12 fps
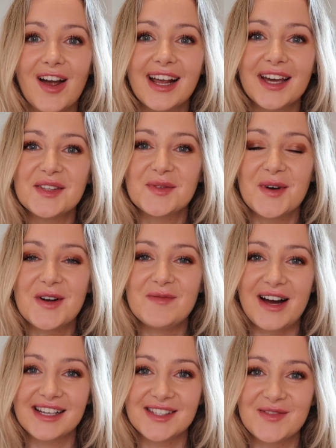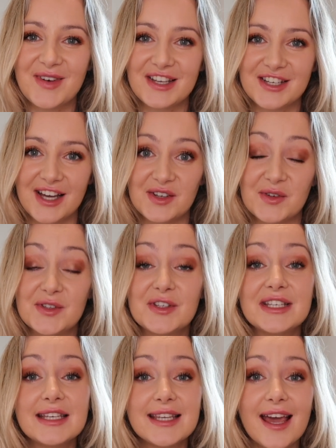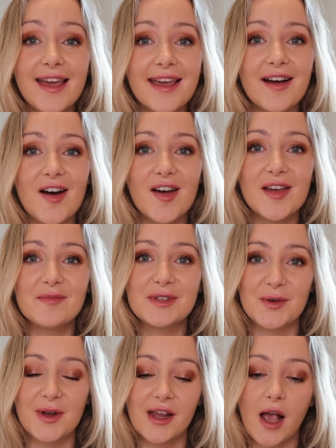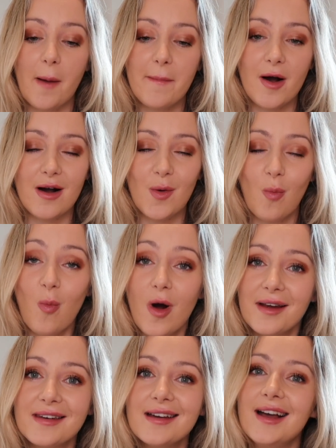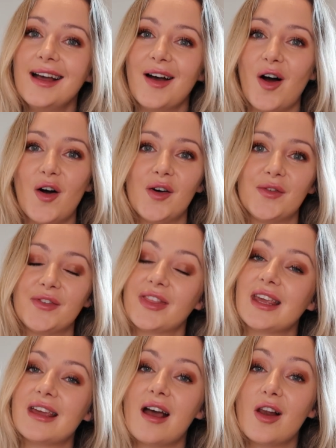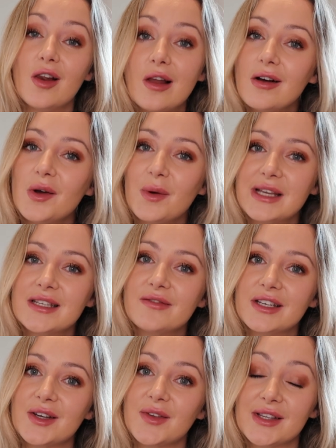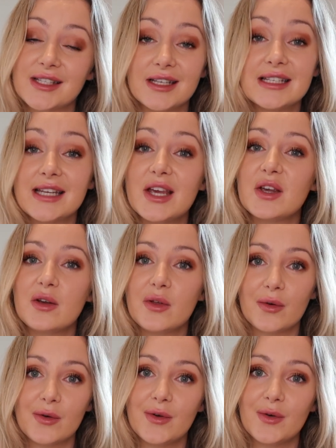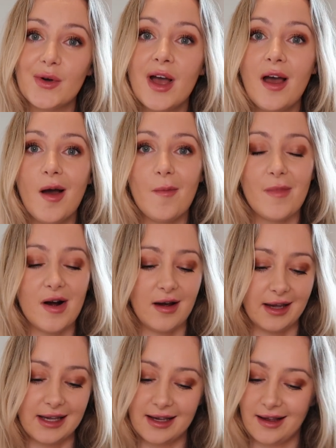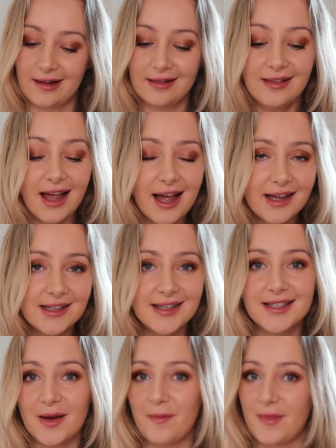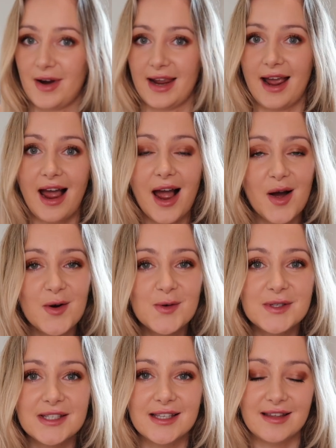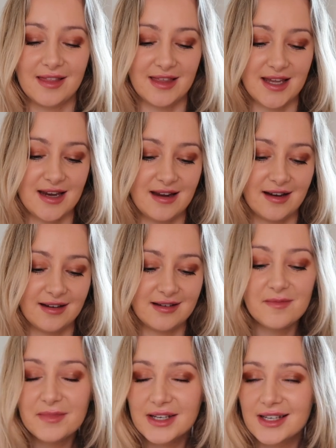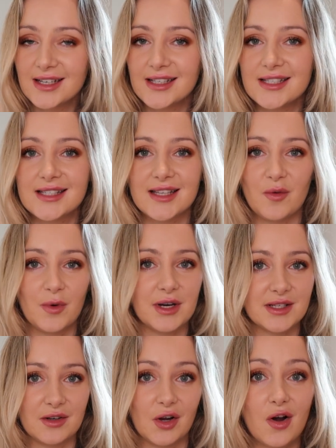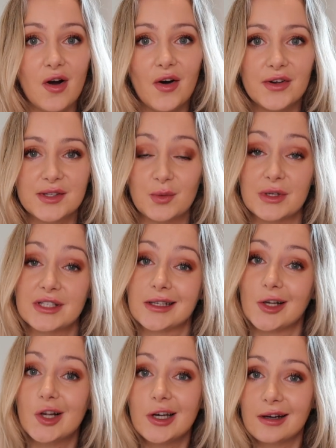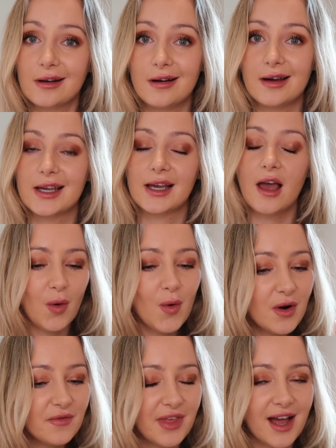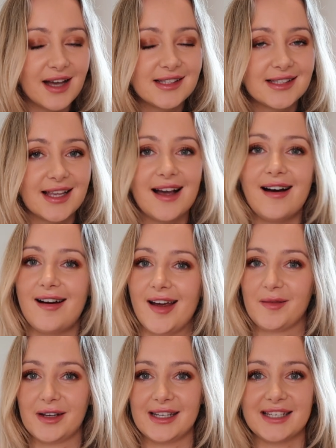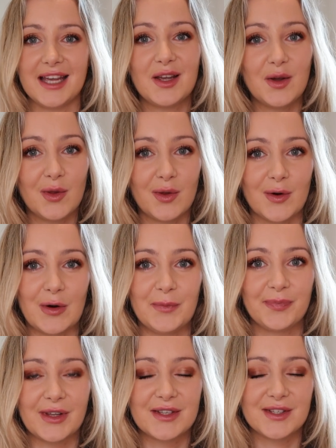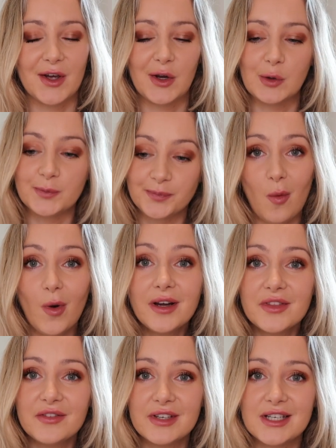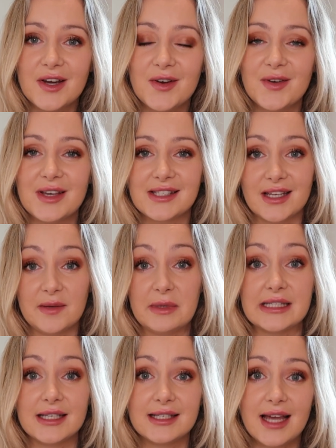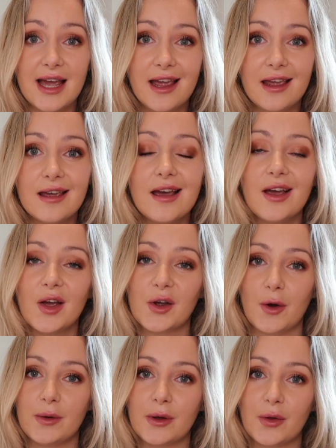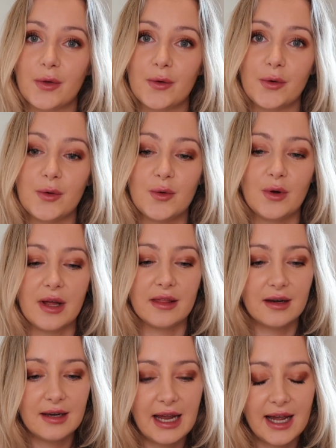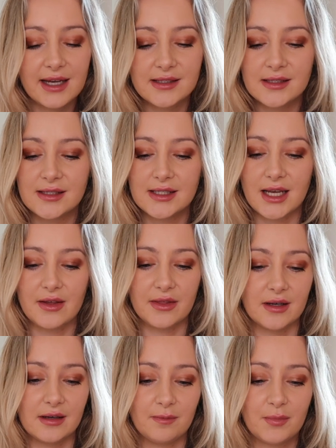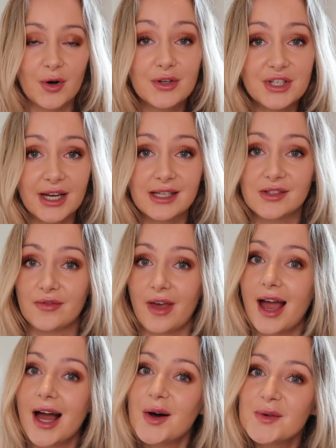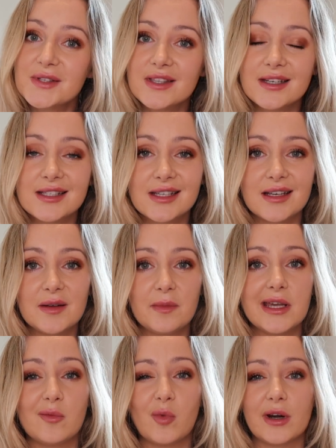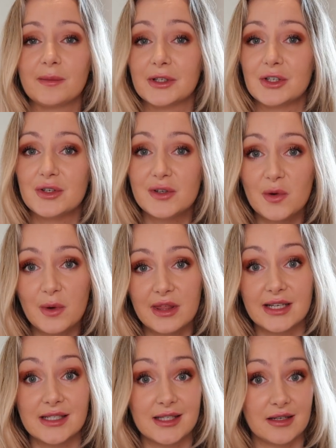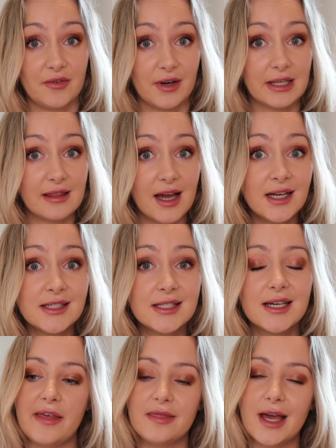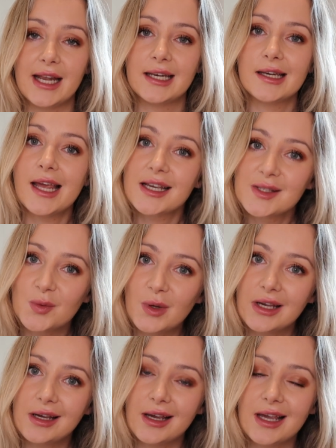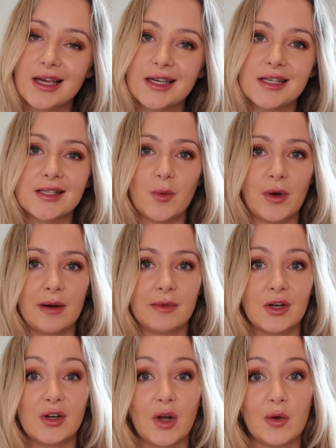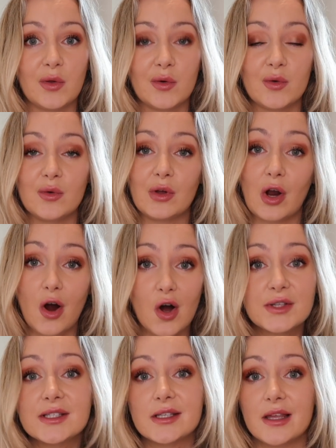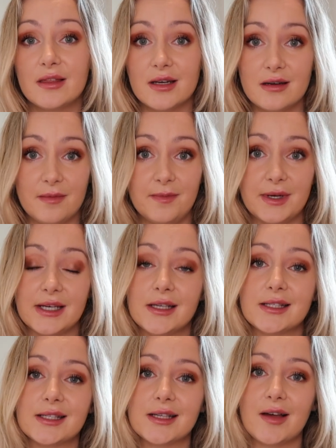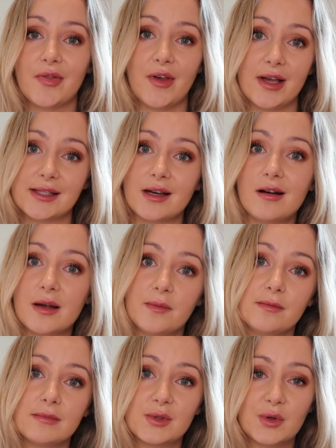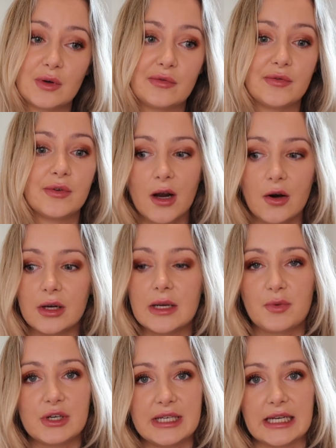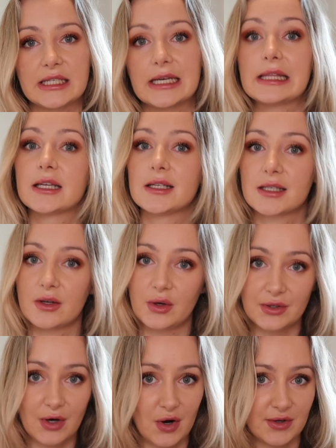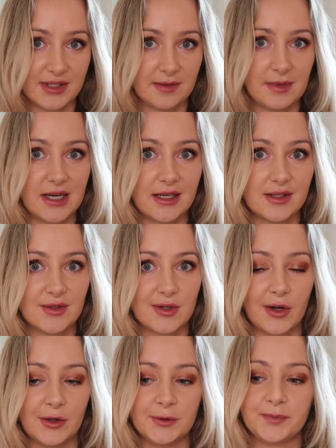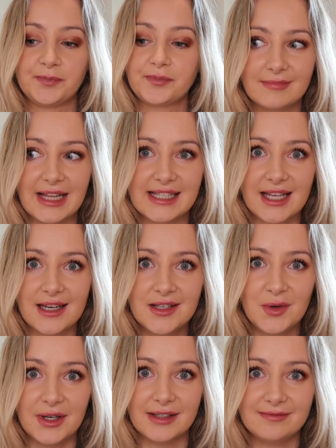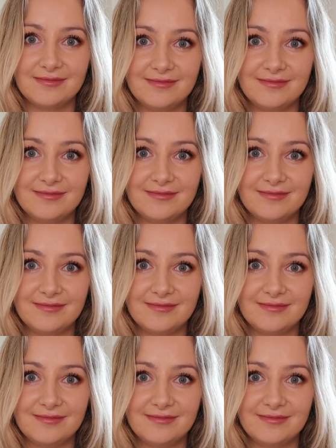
Hi guys, welcome back to my channel. So today I am doing part one of the long-awaited video that's going to take you through my land, my house, the numbers, what it's going to cost, what it's going to look like, all of that I am going to take you through. So part one of the video is going to be today, going through the land, the project of the house that it's going to be and what I'm going to do with it and stuff like that. And then next week is when I'm going to go through the costs and the numbers that I'm sort of currently predicting that it's going to cost me. So let's get into it.